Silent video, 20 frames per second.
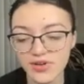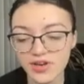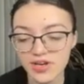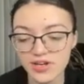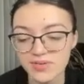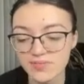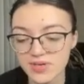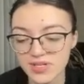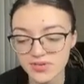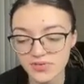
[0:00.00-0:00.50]

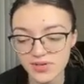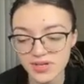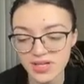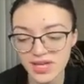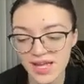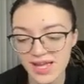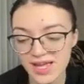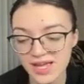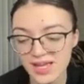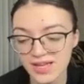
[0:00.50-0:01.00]
going to be doing
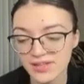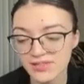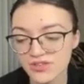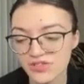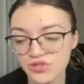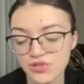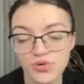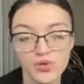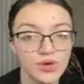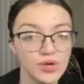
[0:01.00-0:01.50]
a
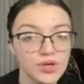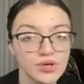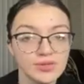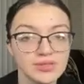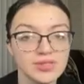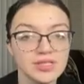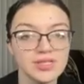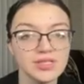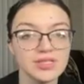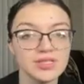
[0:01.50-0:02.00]
tutorial
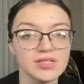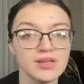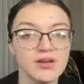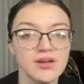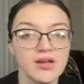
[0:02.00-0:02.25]
look.